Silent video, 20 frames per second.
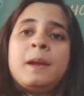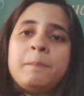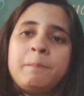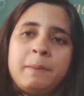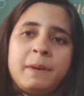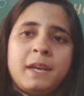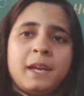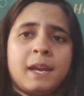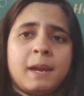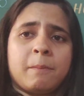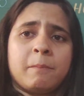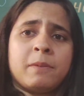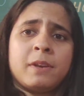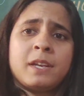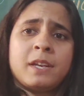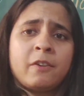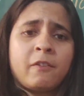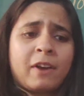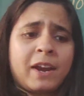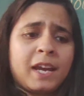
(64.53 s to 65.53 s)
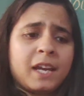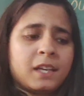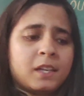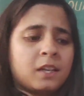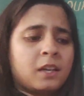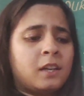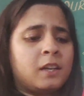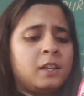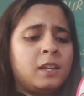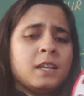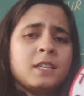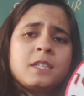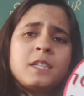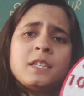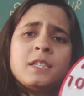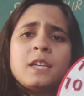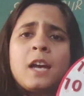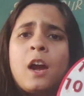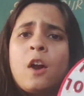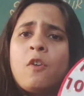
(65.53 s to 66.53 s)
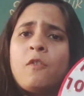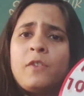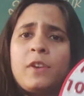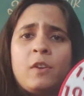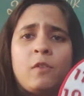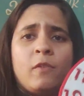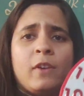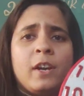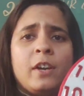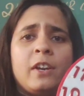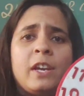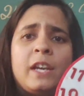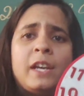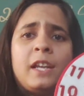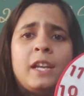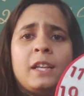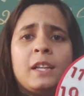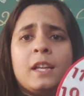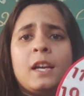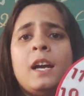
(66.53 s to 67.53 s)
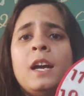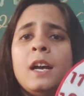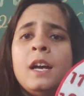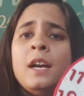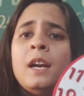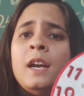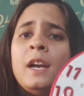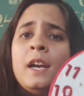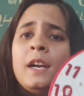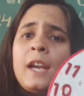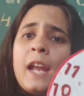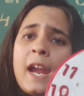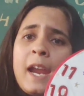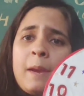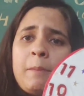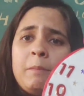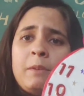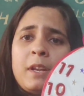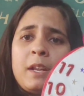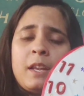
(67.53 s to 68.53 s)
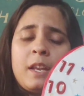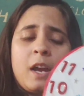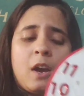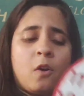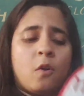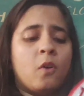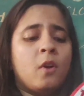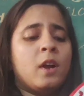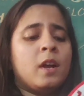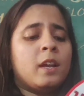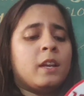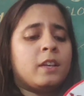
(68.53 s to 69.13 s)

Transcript: PM. Right? This is how we were reading the time till now.